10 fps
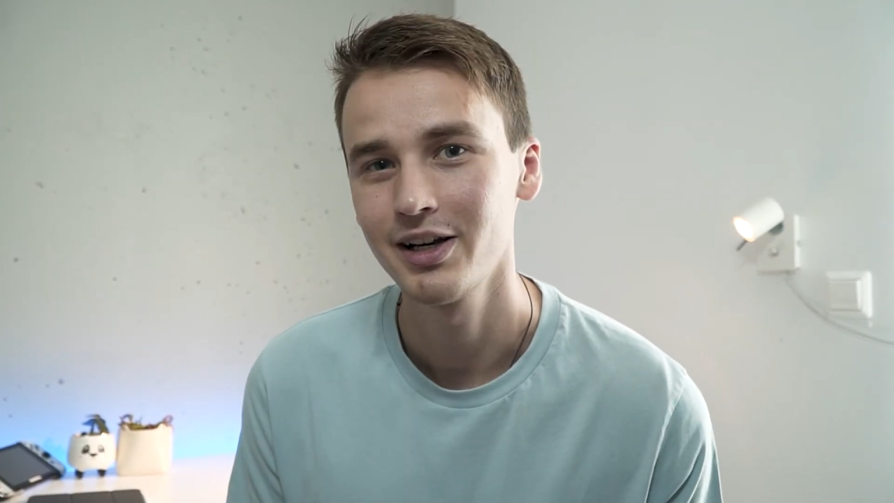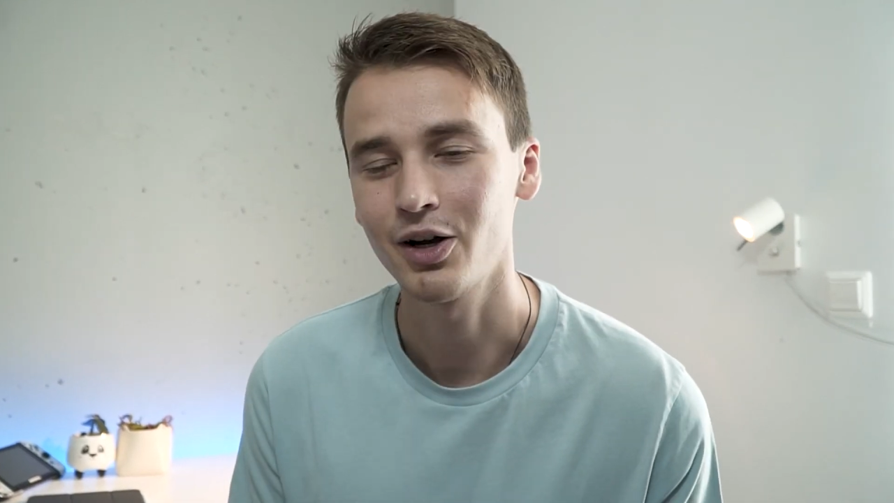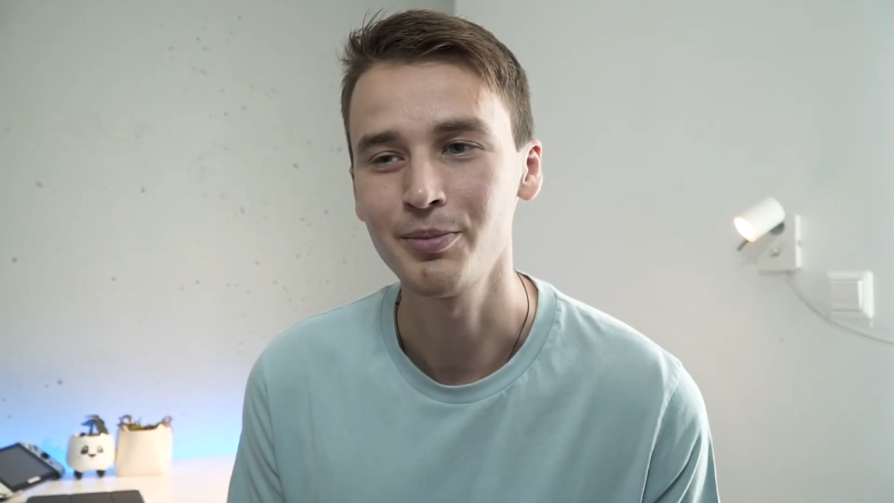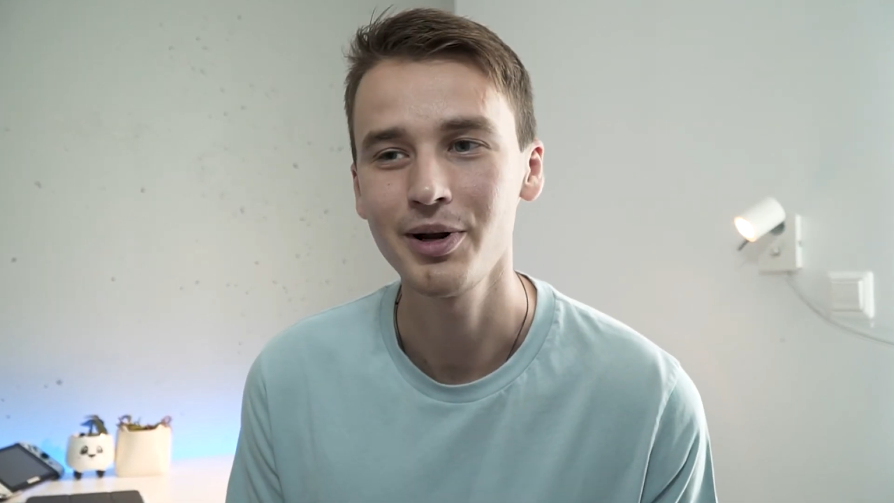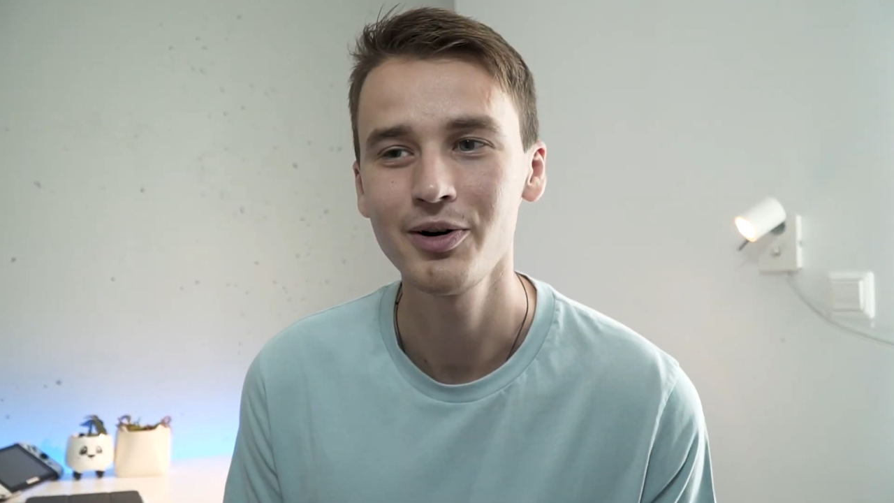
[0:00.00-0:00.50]

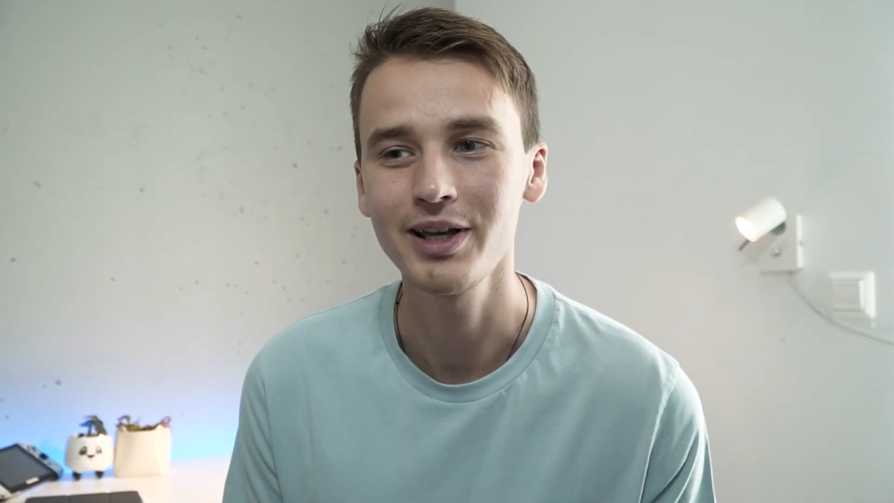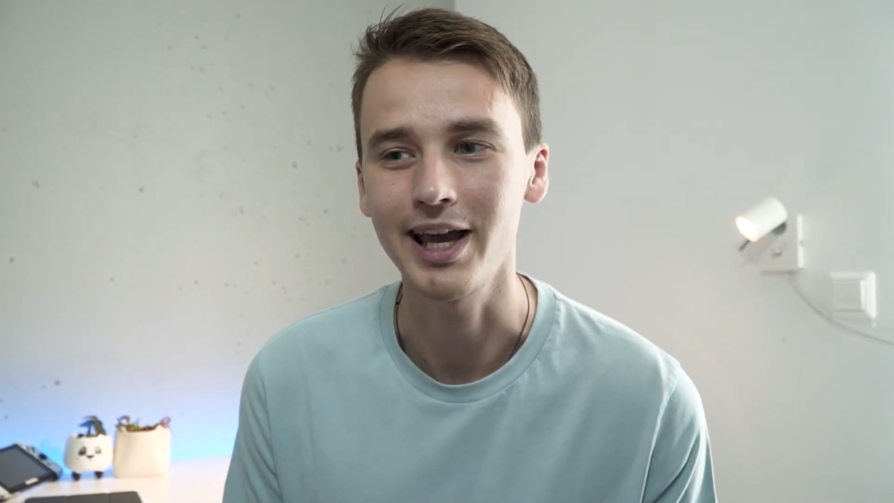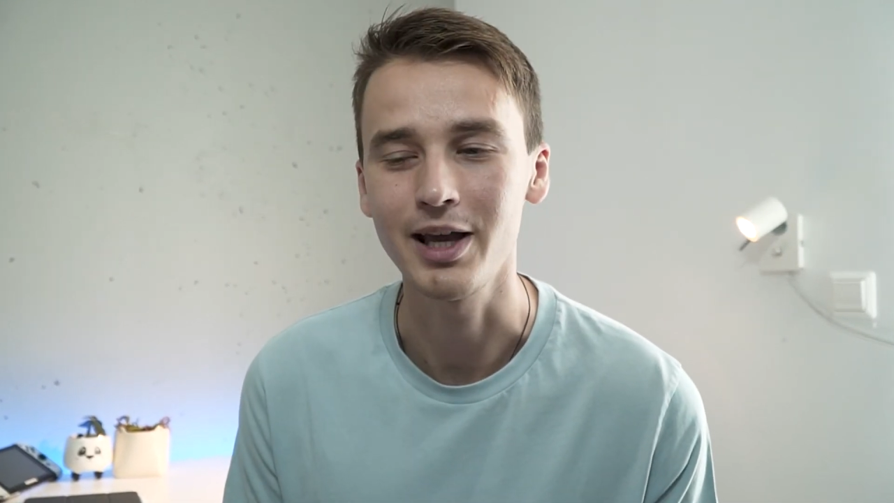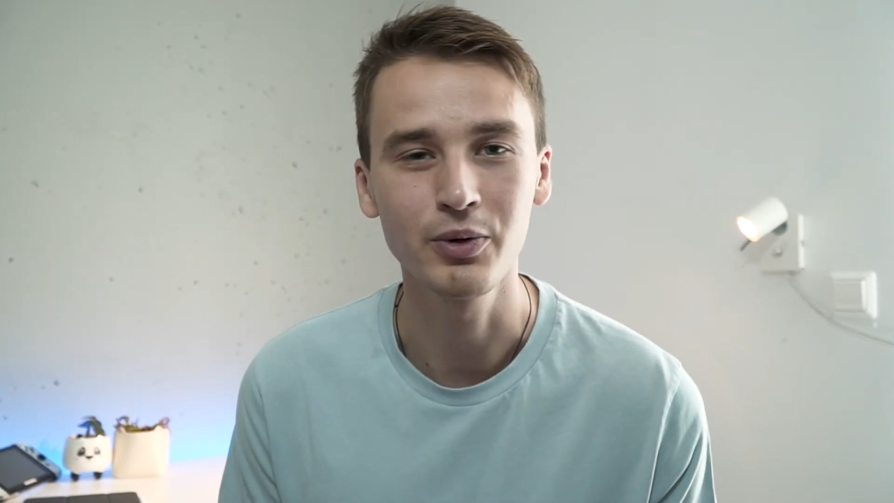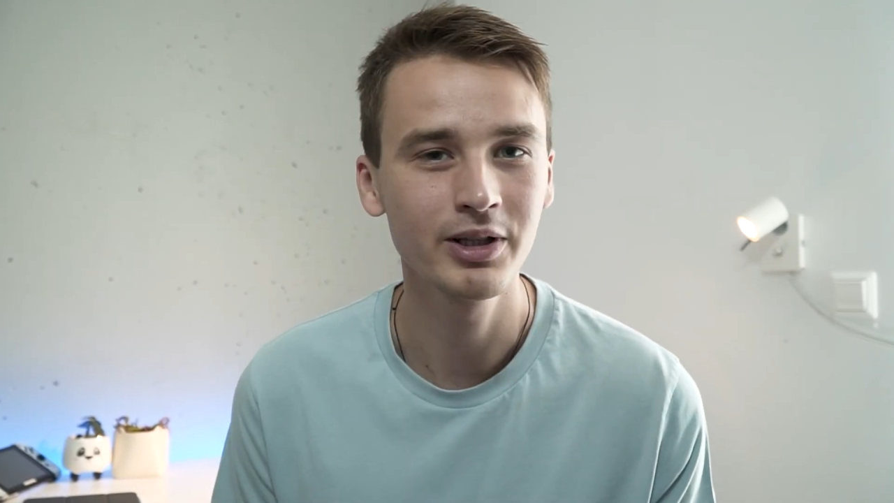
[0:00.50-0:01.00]
Comparing
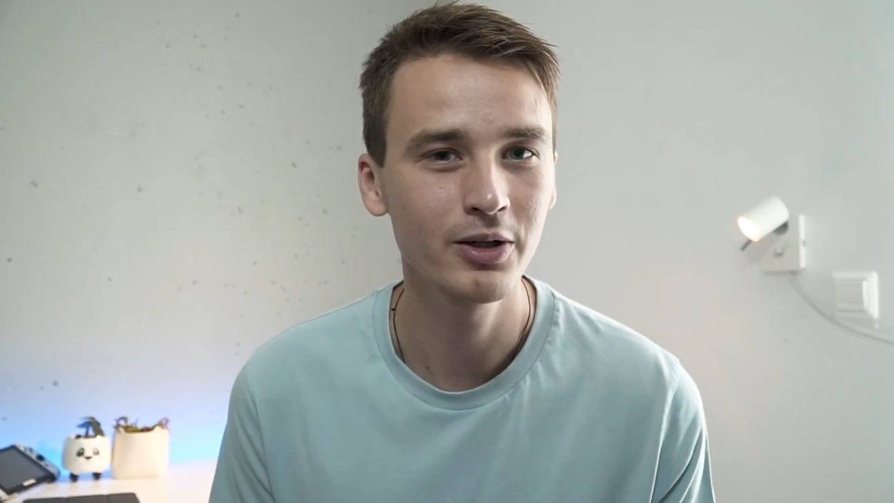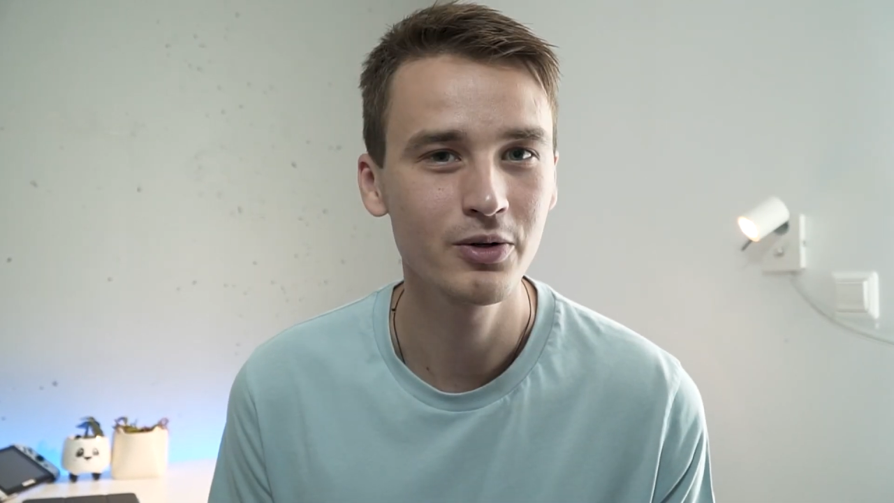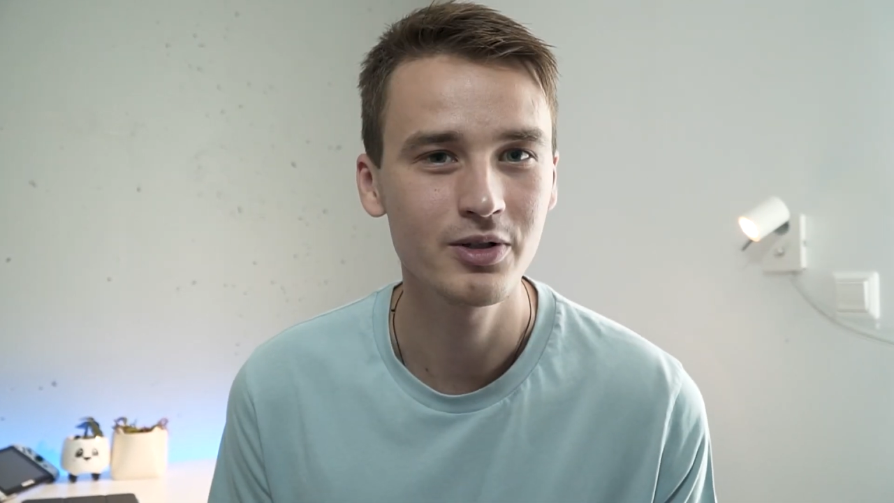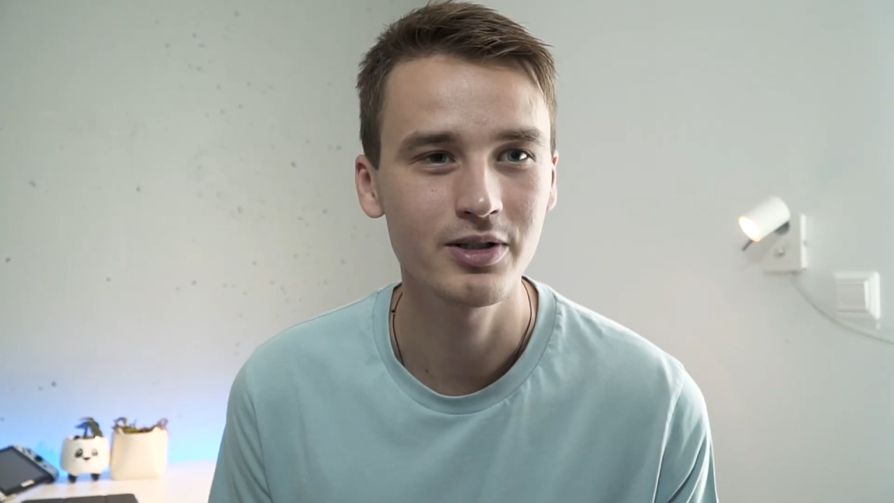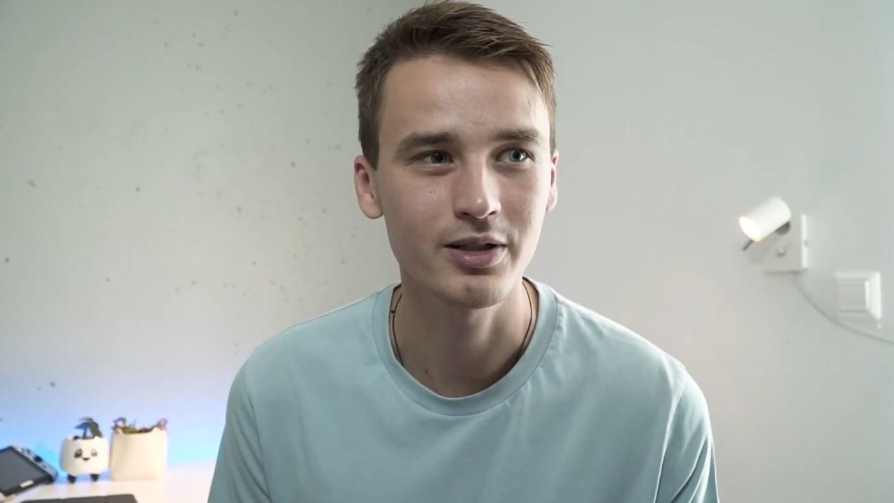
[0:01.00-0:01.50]
a
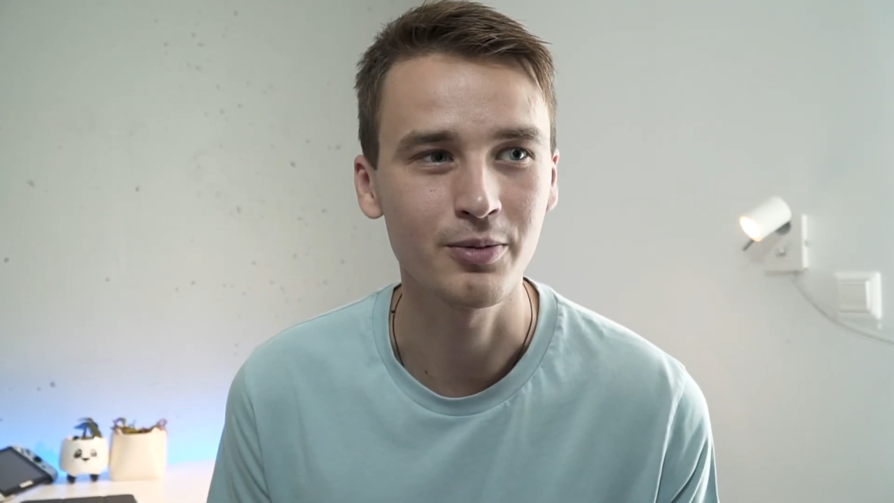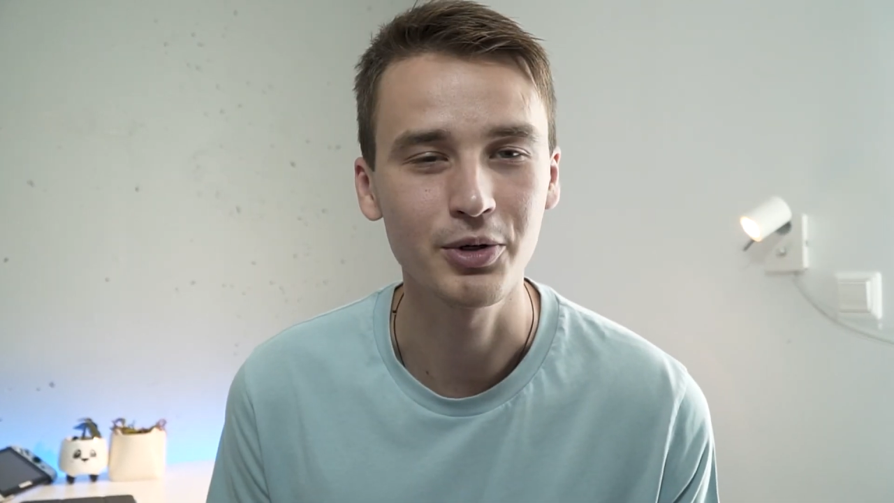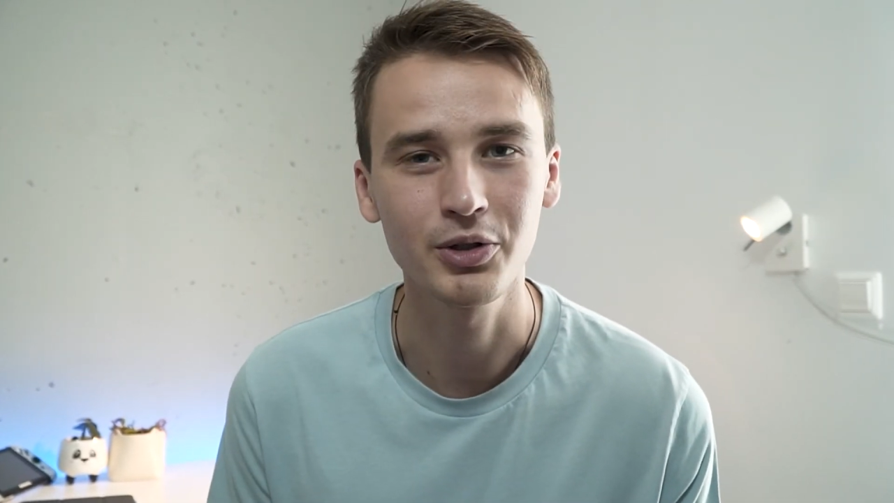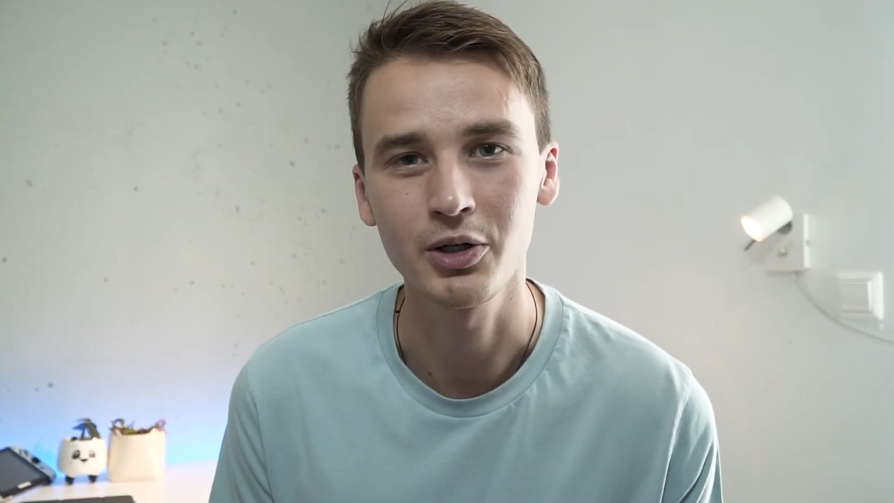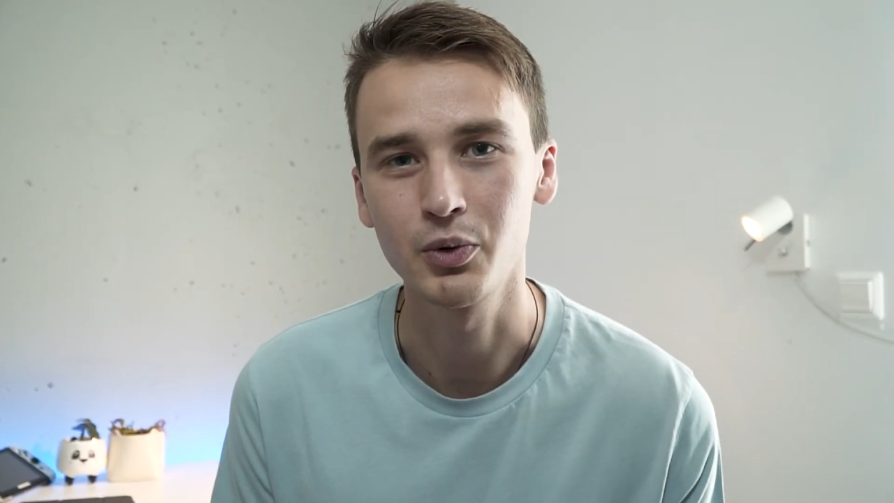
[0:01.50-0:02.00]
Windows computer